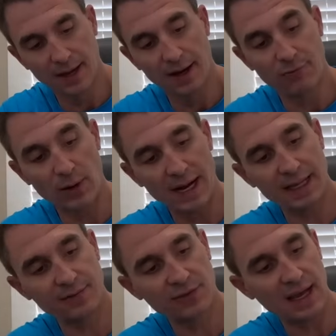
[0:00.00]
A
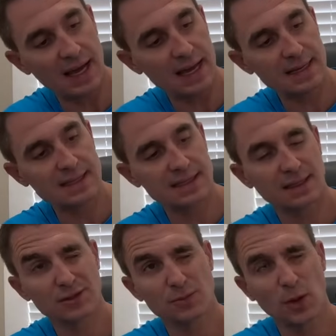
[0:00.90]
variety of size,
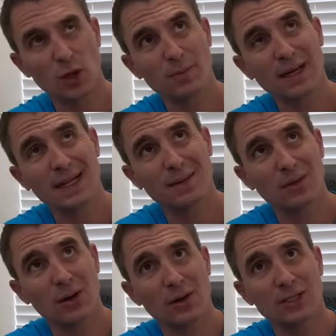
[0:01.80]
small, medium,
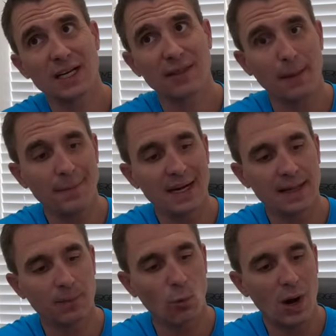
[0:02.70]
large, and I think a
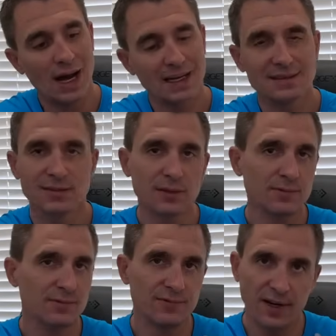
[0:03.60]
medium wide, so
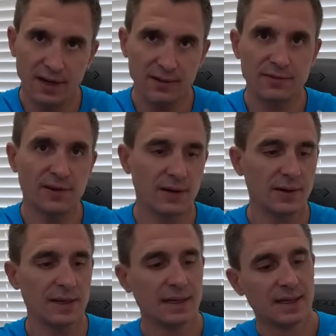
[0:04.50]
very,
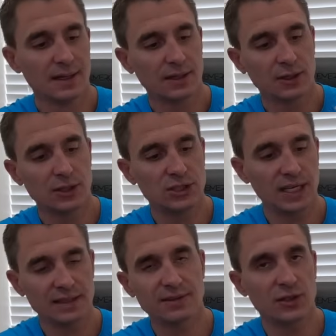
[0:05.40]
very good
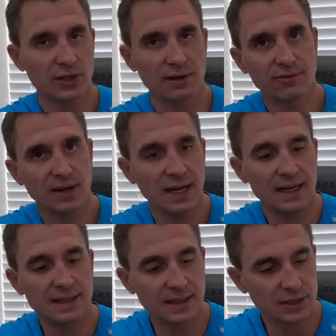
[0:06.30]
chance that you're gonna
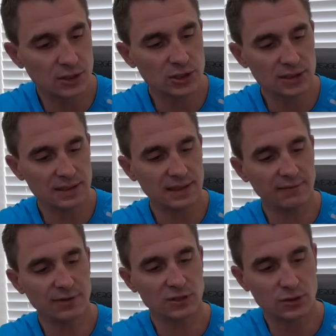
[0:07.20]
find a cushion
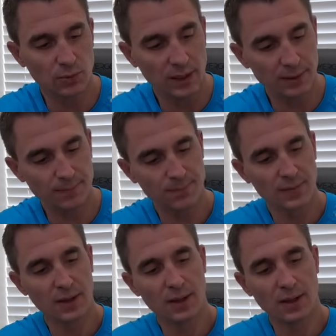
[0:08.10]
that fits you well.
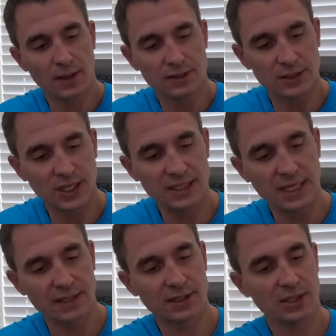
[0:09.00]
To change
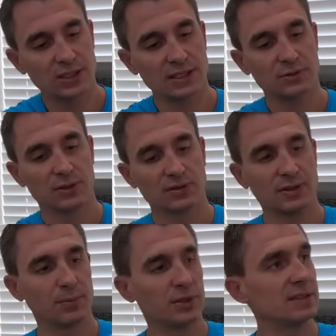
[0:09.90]
out the cushion, it's real
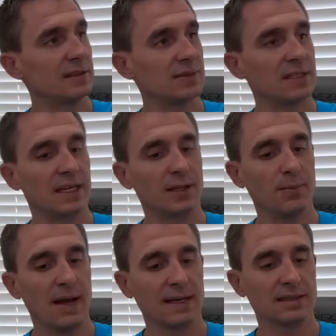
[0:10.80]
simple. You just have to take your
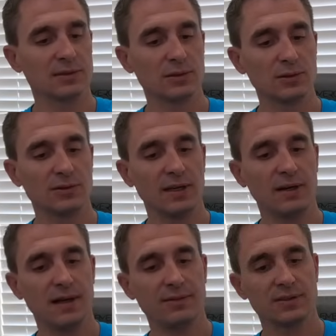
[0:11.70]
magnets loose there,
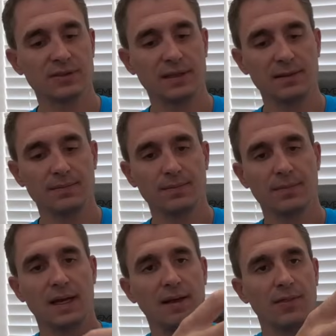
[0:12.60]
obviously,
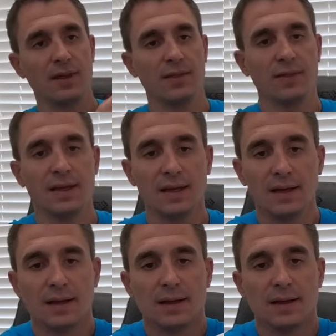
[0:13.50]
and then the